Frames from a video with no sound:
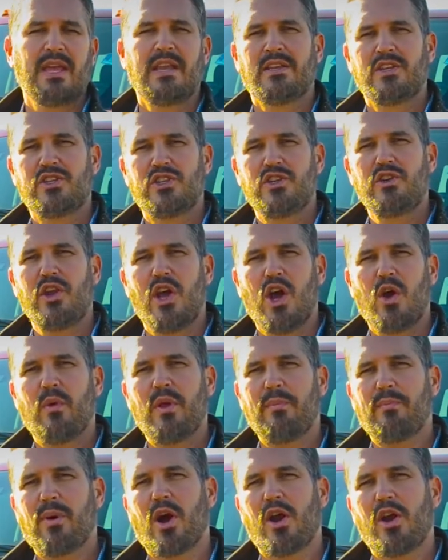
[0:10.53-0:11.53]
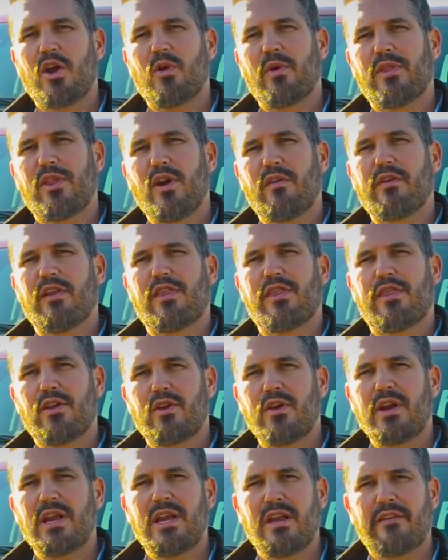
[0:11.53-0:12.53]
Did you know we partner with over
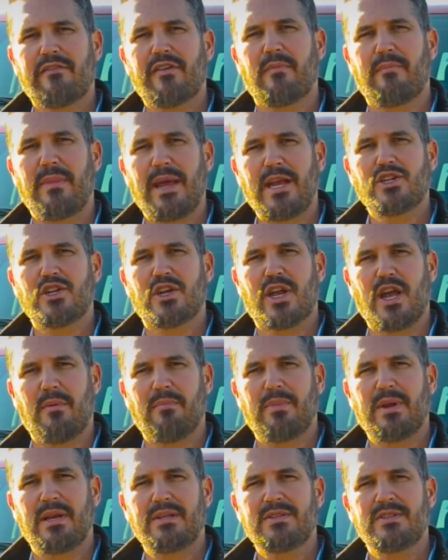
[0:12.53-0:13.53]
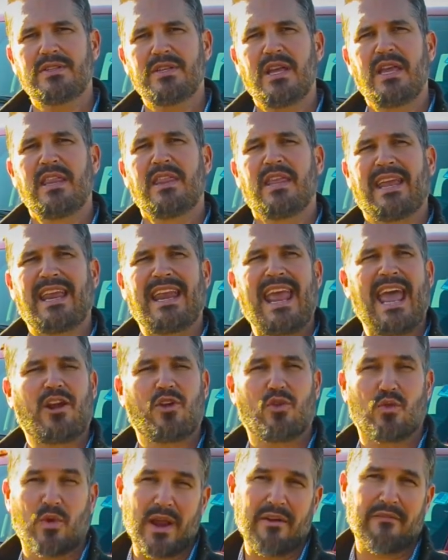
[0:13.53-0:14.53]
30 different major companies that can
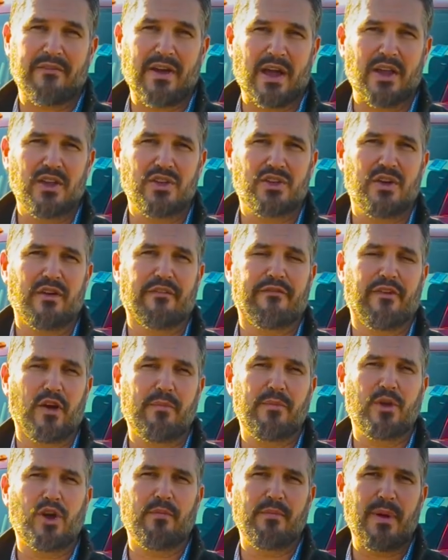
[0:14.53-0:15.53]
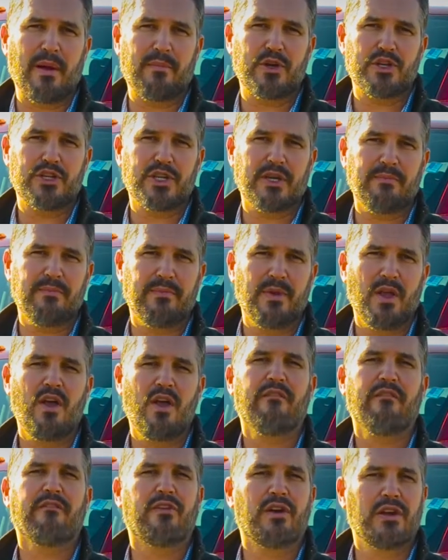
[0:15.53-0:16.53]
add great value to your Farm Bureau membership?
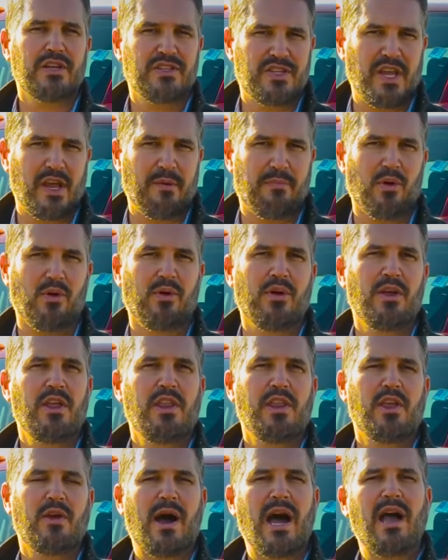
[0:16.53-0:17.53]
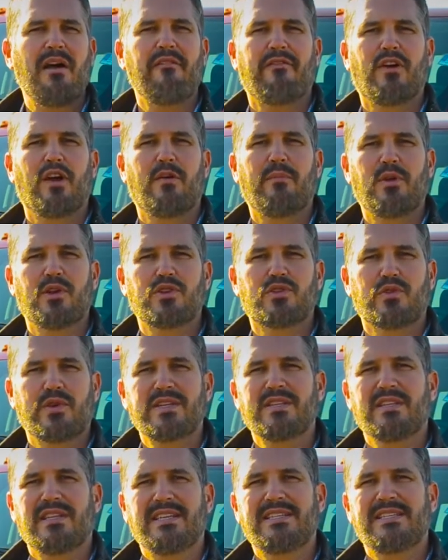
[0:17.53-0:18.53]
For example, the Ohio Farm Bureau has
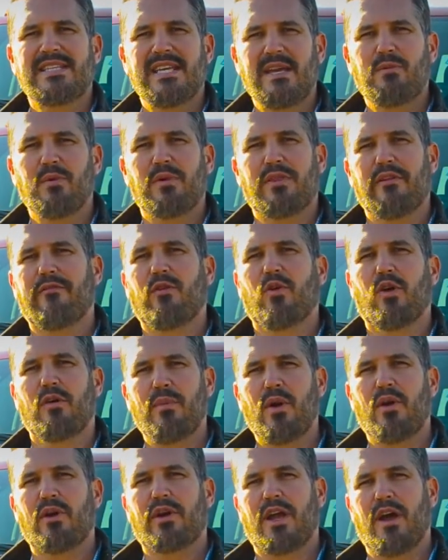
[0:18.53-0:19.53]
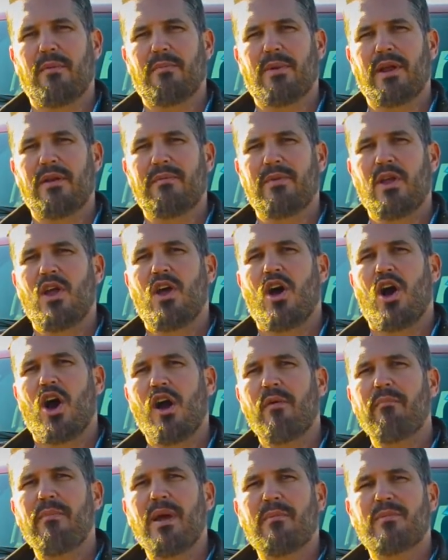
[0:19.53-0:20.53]
recently teamed with the Ford Motor Company.
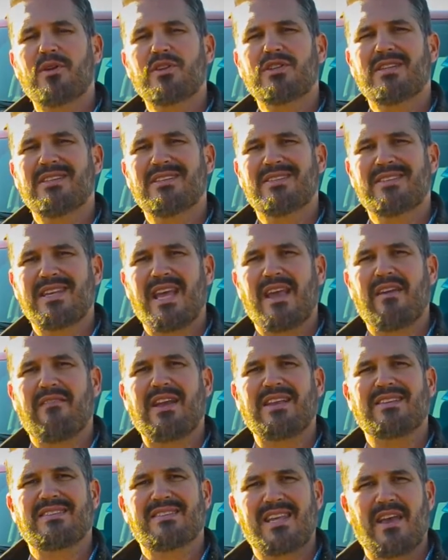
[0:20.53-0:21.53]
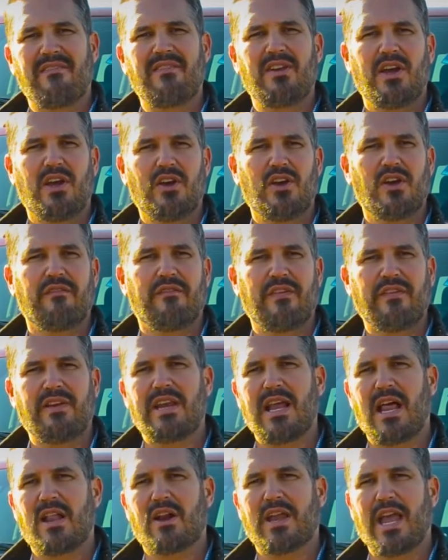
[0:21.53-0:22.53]
Our members can save a
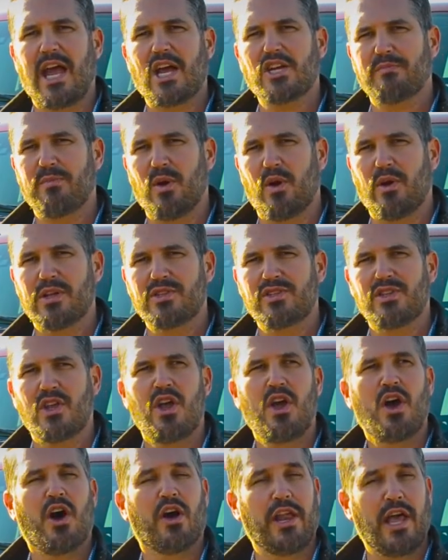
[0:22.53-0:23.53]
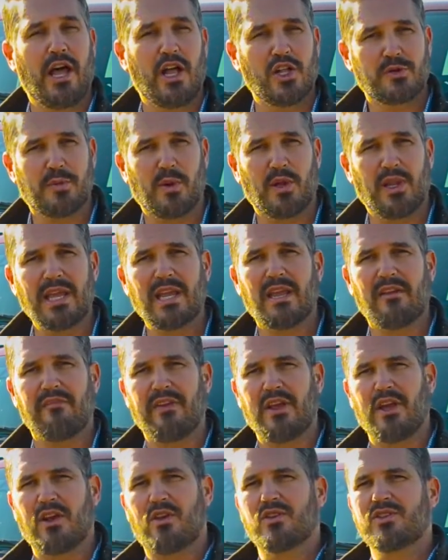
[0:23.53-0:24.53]
$750 cash bonus on eligible Lincoln
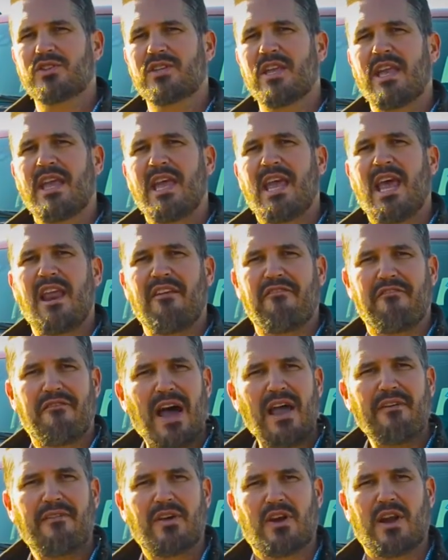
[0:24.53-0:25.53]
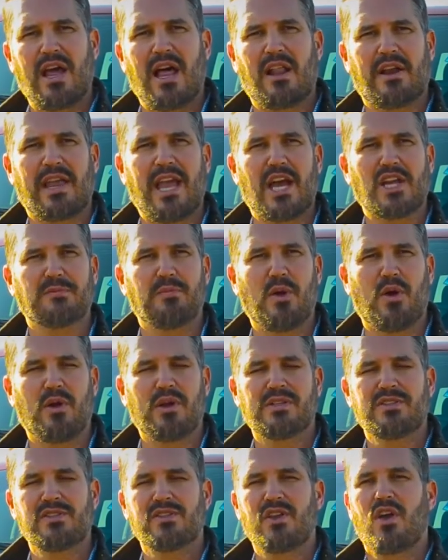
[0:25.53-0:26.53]
vehicles and a $500 cash
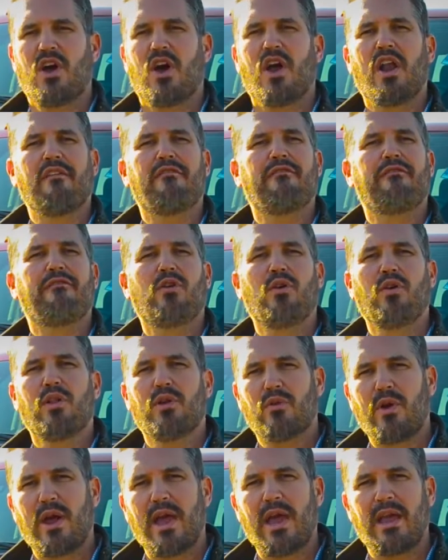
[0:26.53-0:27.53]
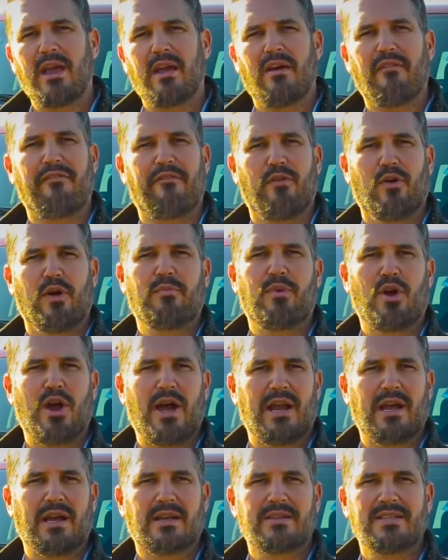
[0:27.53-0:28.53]
bonus on a full array of Ford
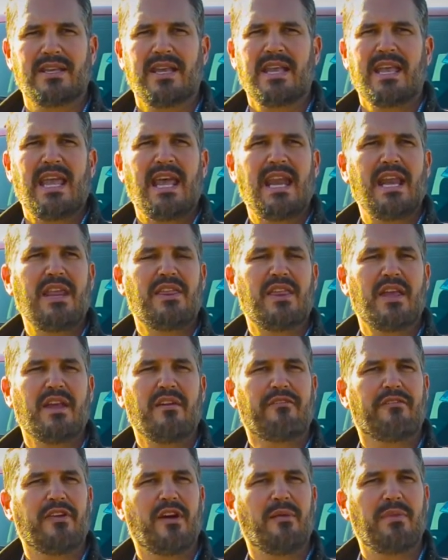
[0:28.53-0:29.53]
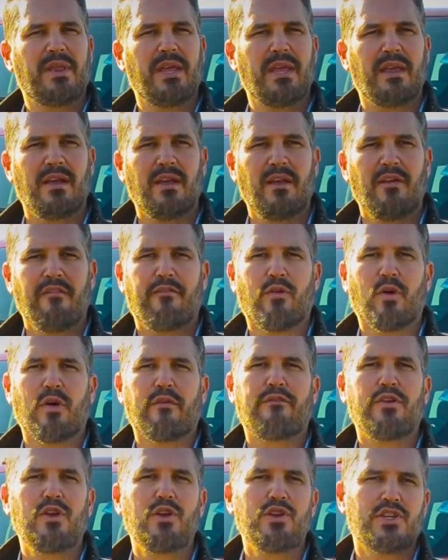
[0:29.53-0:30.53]
products. Anything from the
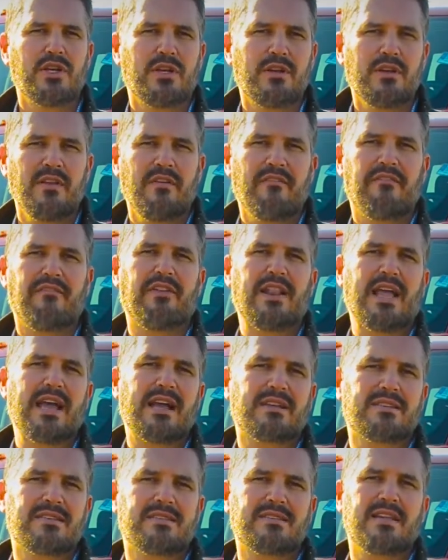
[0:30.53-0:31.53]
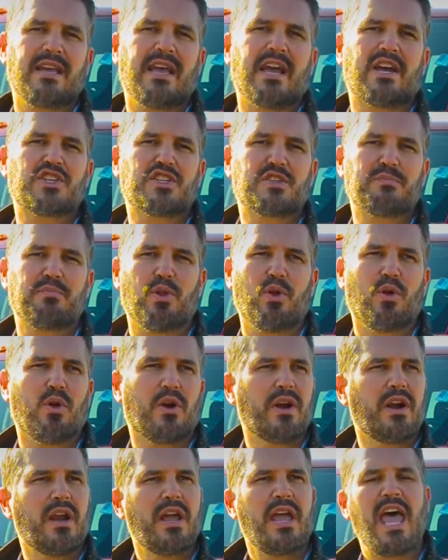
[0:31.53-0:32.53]
Ford Fusion, Flex,
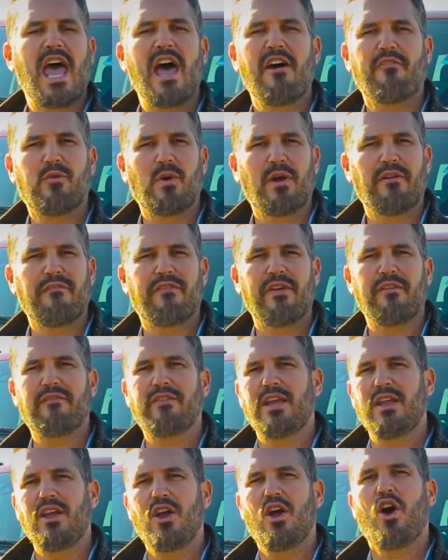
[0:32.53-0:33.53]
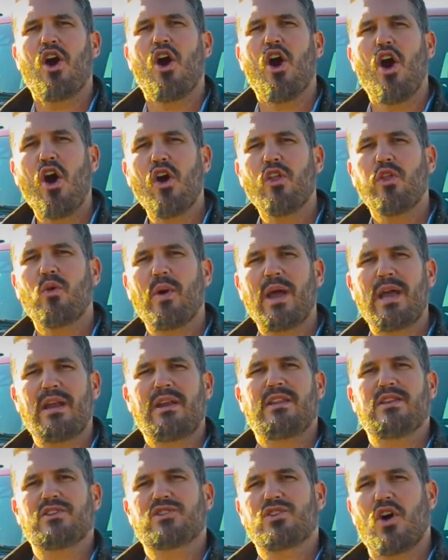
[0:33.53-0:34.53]
Explorer, F-150, all the way
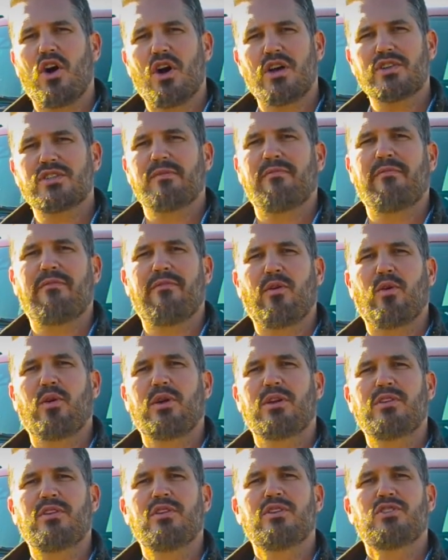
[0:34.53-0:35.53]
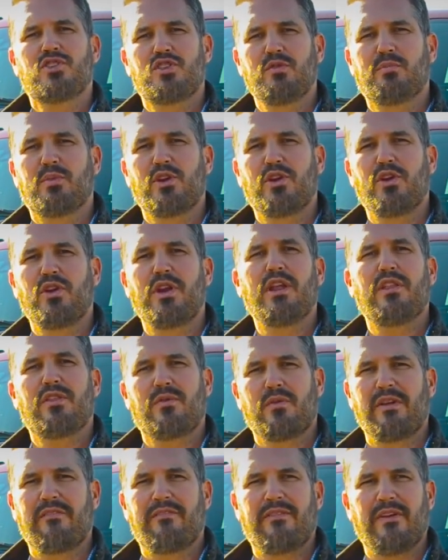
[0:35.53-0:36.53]
to this awesome Ford Super Duty
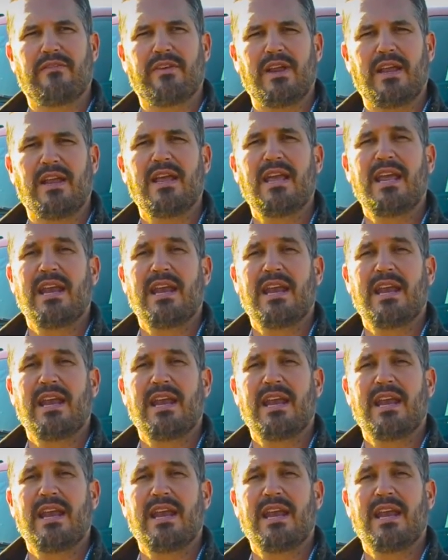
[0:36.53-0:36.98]
350.